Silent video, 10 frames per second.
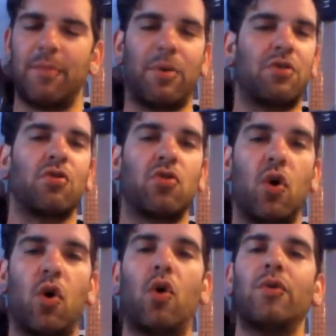but their
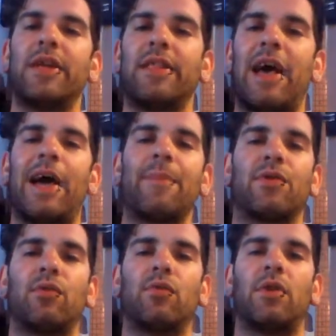tone is
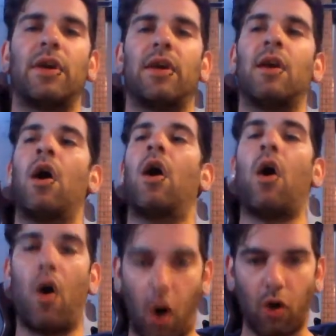absolutely
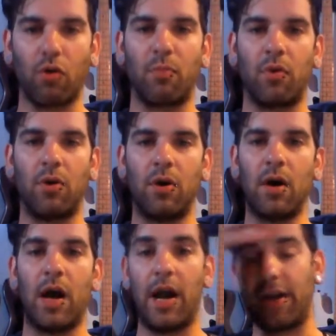horrible.
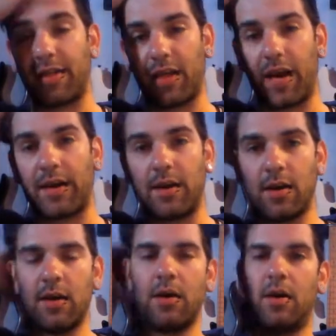And it's like,
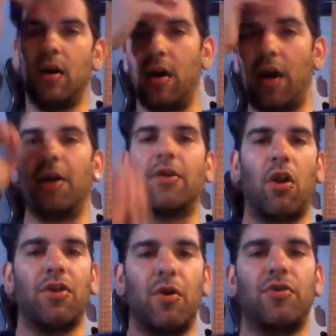and then
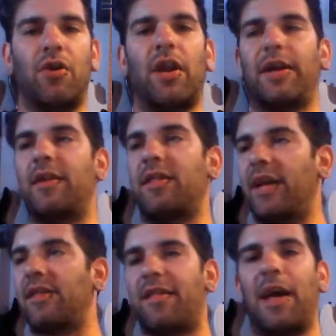they're like, that's
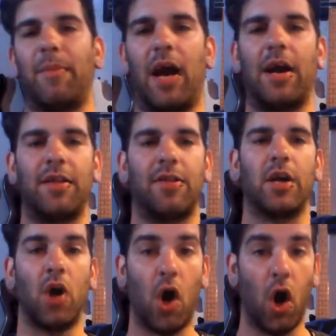like the same guy that's
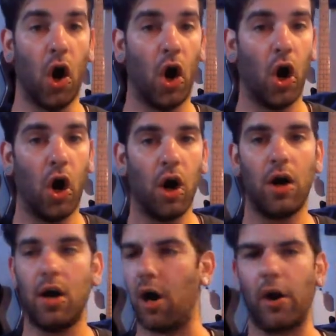like,
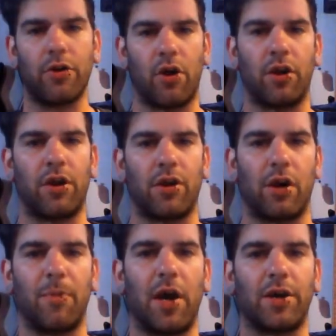it's like,
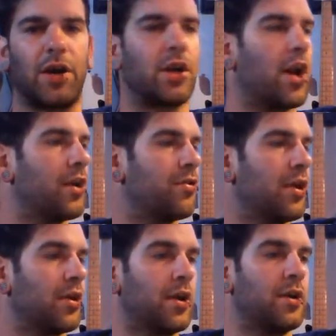I'm not getting
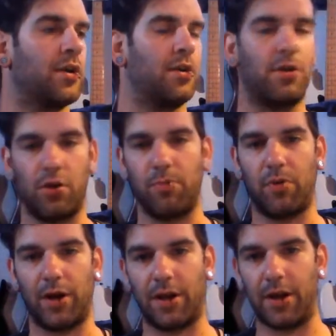anything. Like, did you
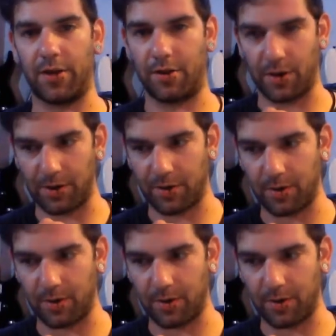plug it in, sir?